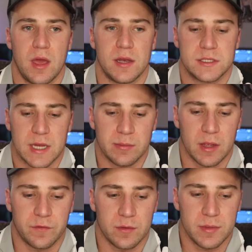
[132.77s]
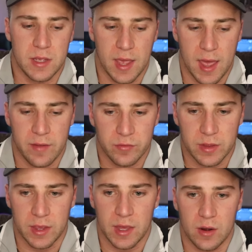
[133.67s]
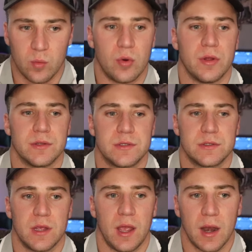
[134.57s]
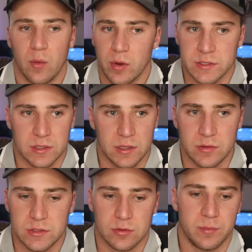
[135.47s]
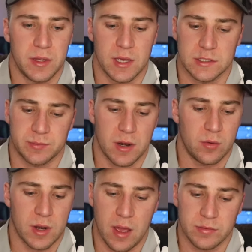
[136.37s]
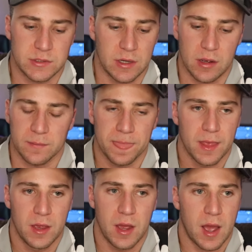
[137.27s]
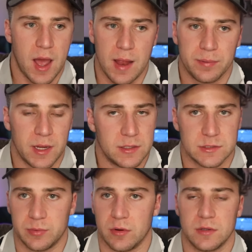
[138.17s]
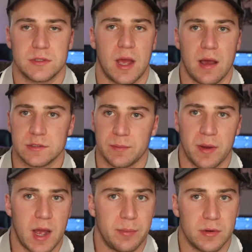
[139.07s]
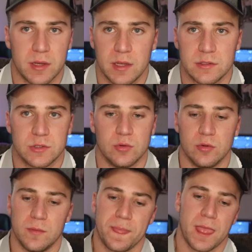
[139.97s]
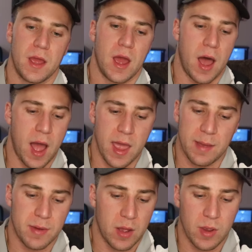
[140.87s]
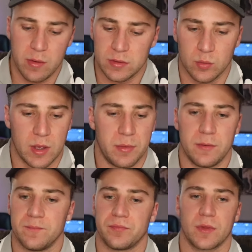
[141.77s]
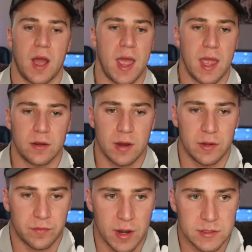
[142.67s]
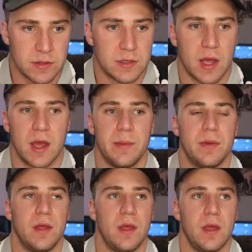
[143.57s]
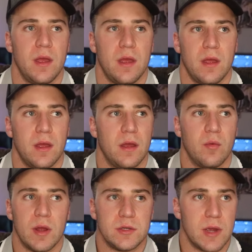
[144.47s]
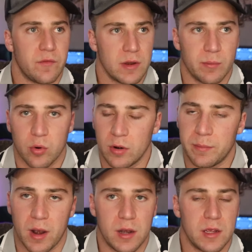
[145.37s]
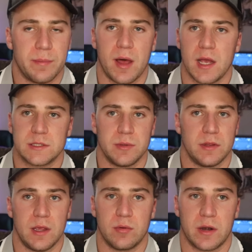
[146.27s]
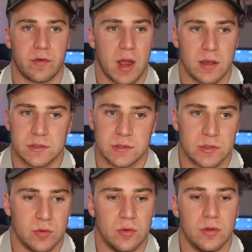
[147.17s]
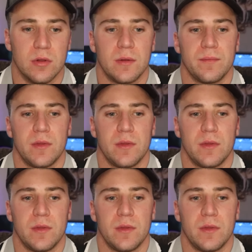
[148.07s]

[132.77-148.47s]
And it sounded like for me, everything hit at once, and I wasn't used to it because, bro, when I was young, I played the sports. I was a popular kid in school. I had my way with the women. I had great friends at the time. Went to every important party you could possibly think whenever I was in school.